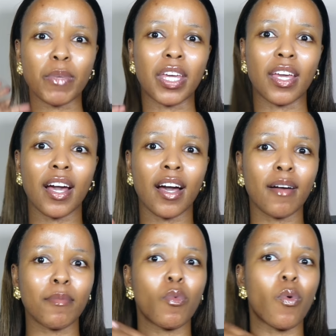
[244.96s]
me?
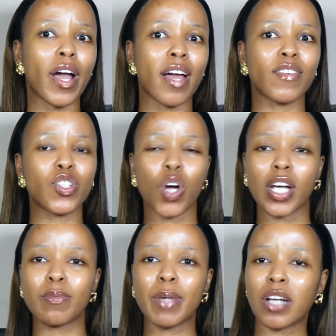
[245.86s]
Why haven't you
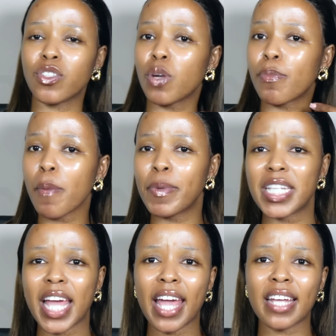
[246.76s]
asked me out on a proper
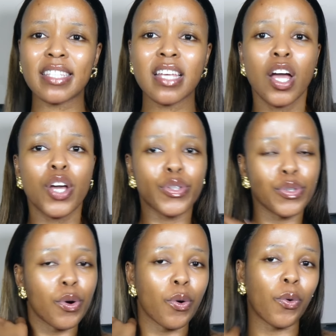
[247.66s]
date?
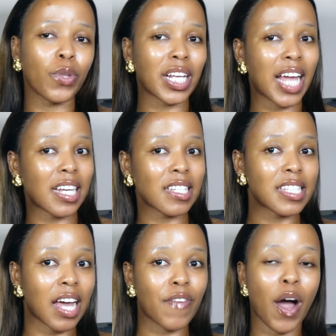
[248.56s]
You know, all that kind of
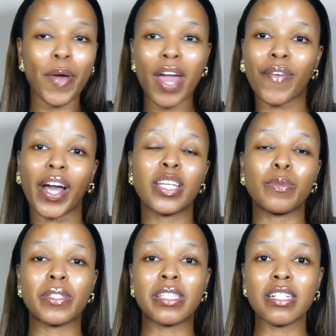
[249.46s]
stuff. However,
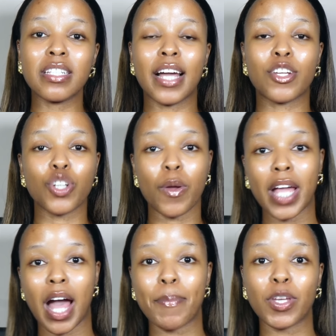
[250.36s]
he was still like
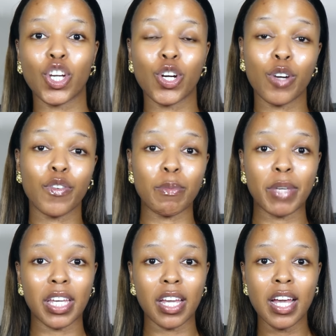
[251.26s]
showing up. He'd cook for
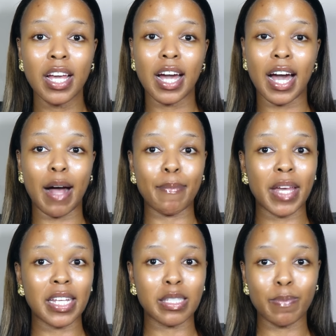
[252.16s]
me
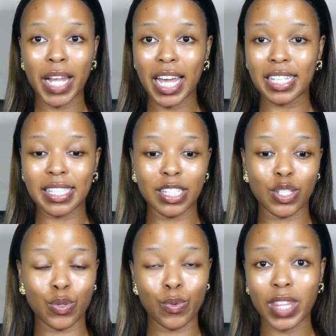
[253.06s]
at his place.
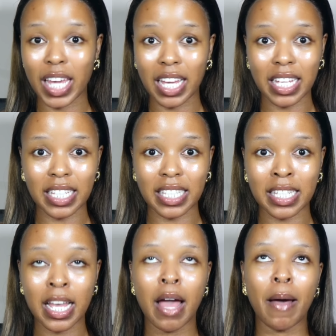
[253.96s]
He'd do
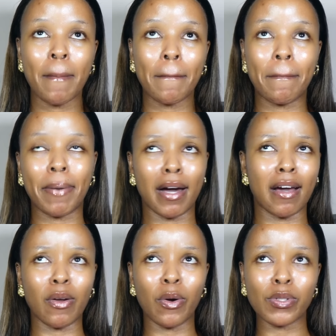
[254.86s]
things,
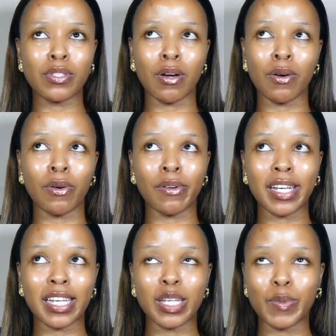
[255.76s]
but
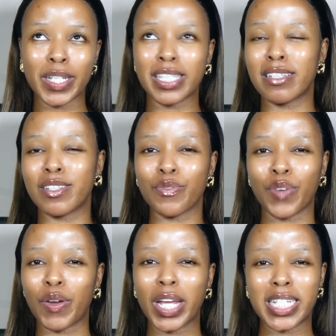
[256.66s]
also he wasn't
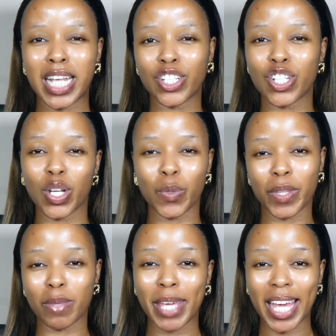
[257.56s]
very intentional
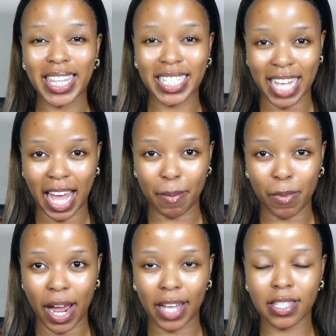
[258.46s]
with me at the time,
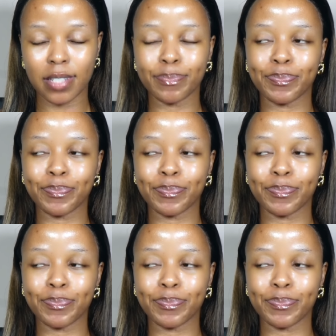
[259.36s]
right?